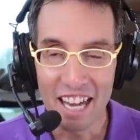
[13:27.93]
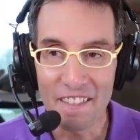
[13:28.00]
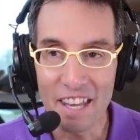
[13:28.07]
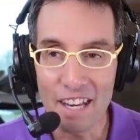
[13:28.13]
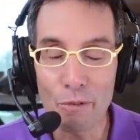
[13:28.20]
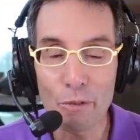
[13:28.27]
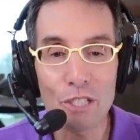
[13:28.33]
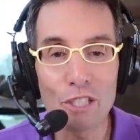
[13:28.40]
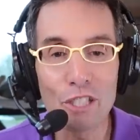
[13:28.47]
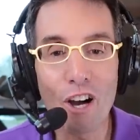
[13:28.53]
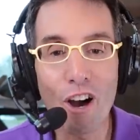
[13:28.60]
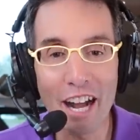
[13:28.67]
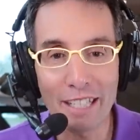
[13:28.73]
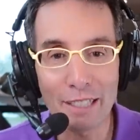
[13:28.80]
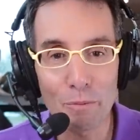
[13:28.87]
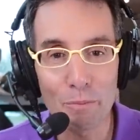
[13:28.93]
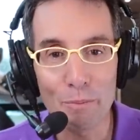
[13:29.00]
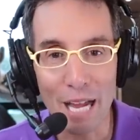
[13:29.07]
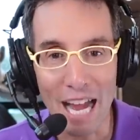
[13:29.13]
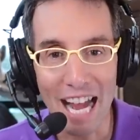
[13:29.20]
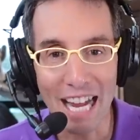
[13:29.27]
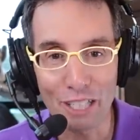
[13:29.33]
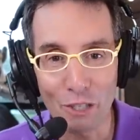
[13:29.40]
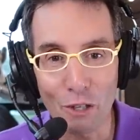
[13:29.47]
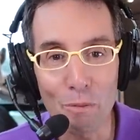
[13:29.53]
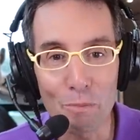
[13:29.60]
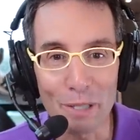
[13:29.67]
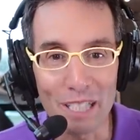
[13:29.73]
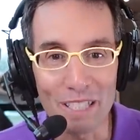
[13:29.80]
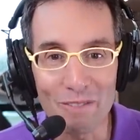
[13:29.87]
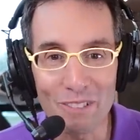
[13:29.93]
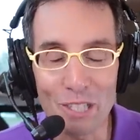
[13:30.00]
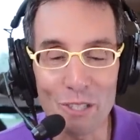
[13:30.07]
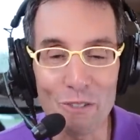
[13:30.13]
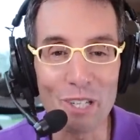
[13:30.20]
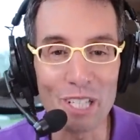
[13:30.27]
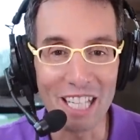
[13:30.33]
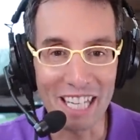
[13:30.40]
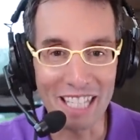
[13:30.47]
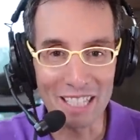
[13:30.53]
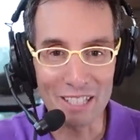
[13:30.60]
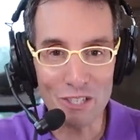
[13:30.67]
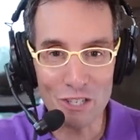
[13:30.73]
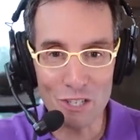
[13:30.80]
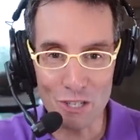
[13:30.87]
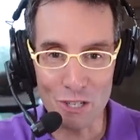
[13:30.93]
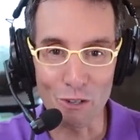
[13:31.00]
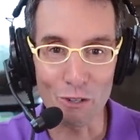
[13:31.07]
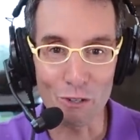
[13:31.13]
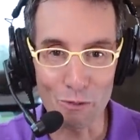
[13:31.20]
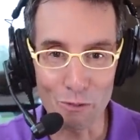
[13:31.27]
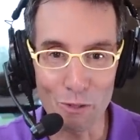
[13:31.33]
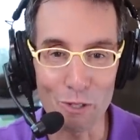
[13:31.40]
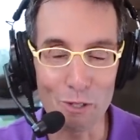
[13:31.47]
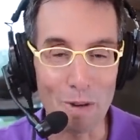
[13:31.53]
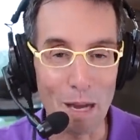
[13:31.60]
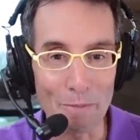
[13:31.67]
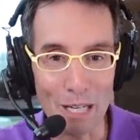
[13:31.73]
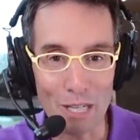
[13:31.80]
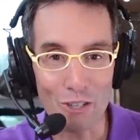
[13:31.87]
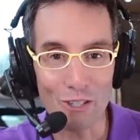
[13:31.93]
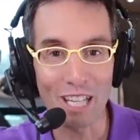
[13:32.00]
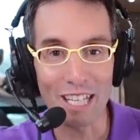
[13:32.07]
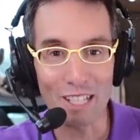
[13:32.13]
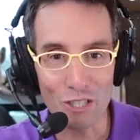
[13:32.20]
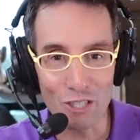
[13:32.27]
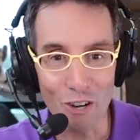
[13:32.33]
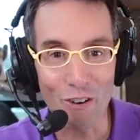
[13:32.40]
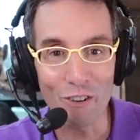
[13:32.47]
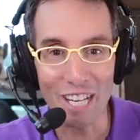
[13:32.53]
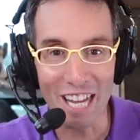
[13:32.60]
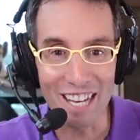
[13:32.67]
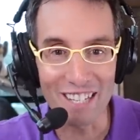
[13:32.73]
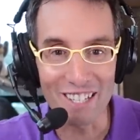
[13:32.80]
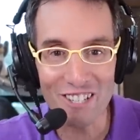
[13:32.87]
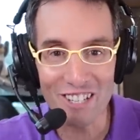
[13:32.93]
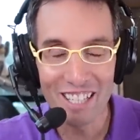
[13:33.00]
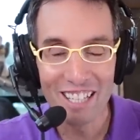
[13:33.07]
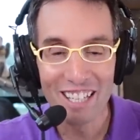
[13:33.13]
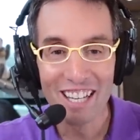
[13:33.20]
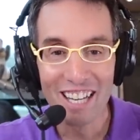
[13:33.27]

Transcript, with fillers: and then it was knocked back open with you in like this stone room. I picture like Stonehenge